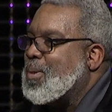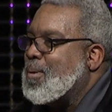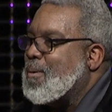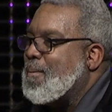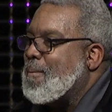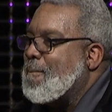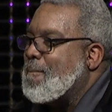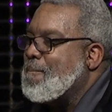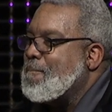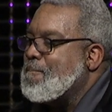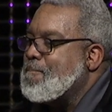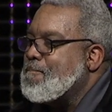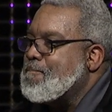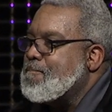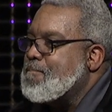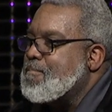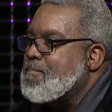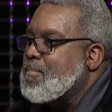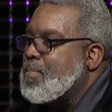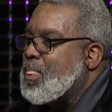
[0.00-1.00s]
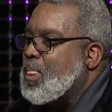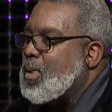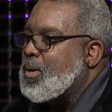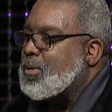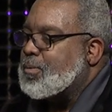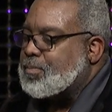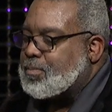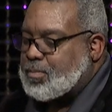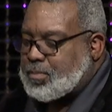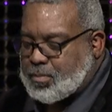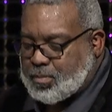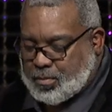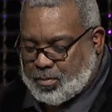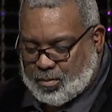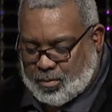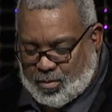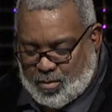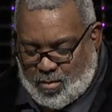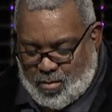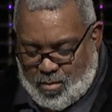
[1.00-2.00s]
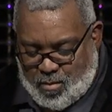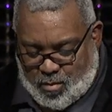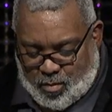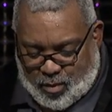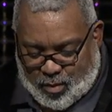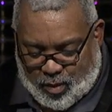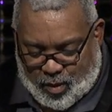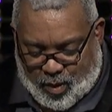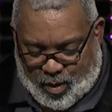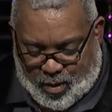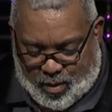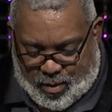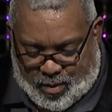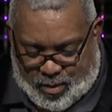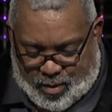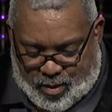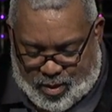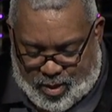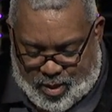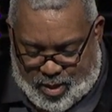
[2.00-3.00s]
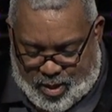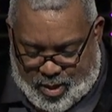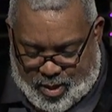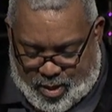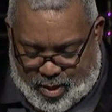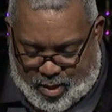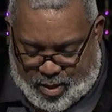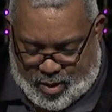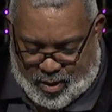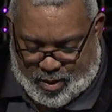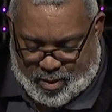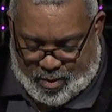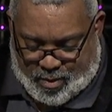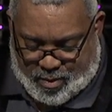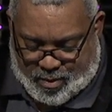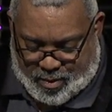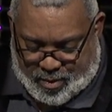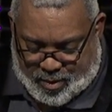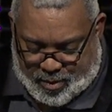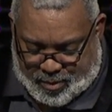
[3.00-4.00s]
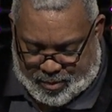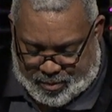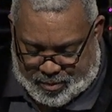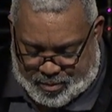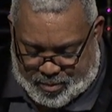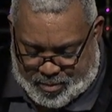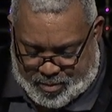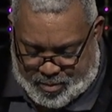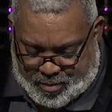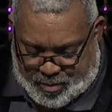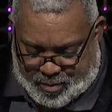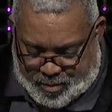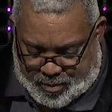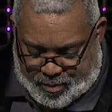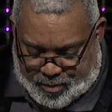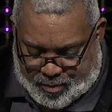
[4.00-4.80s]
No one is speaking in this clip.